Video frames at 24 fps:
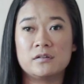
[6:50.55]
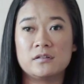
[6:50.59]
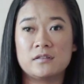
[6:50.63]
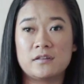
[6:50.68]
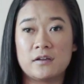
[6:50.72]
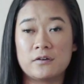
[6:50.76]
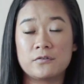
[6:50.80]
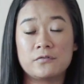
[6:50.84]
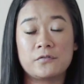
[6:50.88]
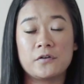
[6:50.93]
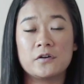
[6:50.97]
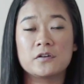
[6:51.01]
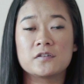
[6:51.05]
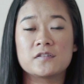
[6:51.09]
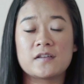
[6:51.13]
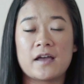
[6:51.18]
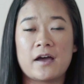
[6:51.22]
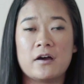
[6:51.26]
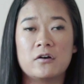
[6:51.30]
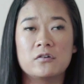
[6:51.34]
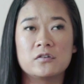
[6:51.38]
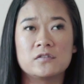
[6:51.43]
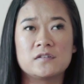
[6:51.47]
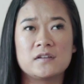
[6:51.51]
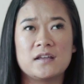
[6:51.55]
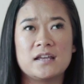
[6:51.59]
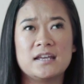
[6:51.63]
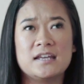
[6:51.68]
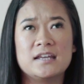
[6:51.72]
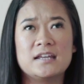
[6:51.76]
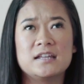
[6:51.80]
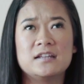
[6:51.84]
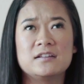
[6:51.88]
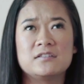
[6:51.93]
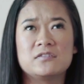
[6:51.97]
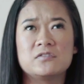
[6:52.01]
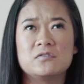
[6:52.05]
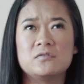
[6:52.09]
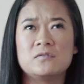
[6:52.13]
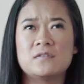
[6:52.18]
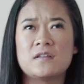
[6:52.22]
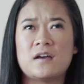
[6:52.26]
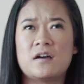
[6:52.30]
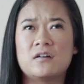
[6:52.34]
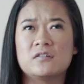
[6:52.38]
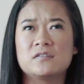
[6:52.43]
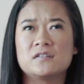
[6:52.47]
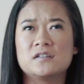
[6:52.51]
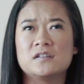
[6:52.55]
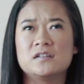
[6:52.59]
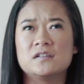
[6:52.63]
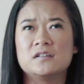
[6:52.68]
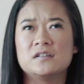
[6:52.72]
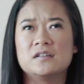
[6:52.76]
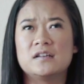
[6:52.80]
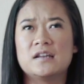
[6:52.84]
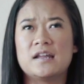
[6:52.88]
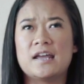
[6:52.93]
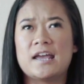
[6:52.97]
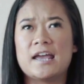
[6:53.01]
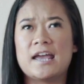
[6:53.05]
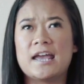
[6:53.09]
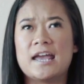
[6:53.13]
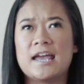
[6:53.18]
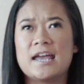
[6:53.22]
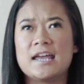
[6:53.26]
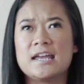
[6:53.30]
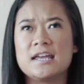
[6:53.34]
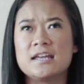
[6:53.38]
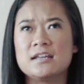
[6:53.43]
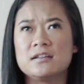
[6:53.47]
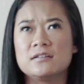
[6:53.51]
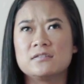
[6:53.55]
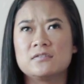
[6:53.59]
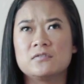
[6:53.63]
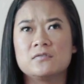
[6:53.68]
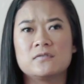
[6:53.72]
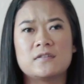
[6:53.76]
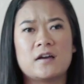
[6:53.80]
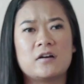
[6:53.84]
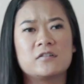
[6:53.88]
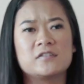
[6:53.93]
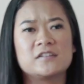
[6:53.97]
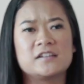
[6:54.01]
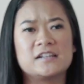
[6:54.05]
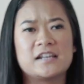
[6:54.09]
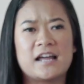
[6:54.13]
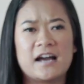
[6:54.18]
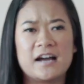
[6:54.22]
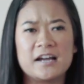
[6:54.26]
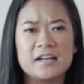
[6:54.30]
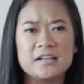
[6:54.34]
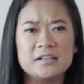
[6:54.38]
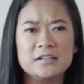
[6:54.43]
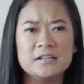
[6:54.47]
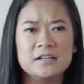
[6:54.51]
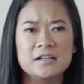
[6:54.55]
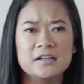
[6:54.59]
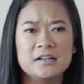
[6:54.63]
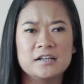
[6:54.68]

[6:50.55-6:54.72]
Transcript: their first house in 2008, 2009.